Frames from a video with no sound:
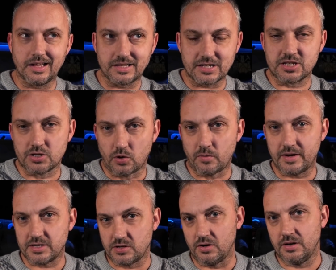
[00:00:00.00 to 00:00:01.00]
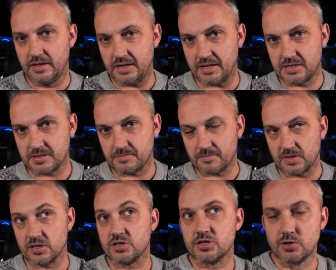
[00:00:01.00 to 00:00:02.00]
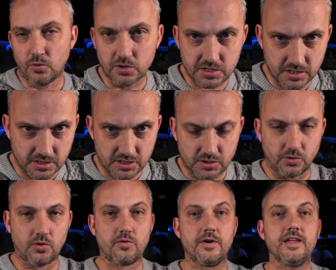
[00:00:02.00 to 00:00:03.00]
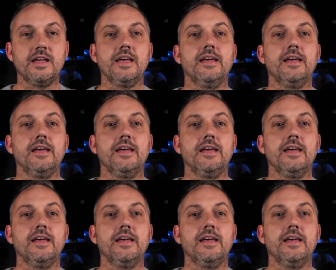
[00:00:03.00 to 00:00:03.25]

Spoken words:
this story has got leaked. The source of the story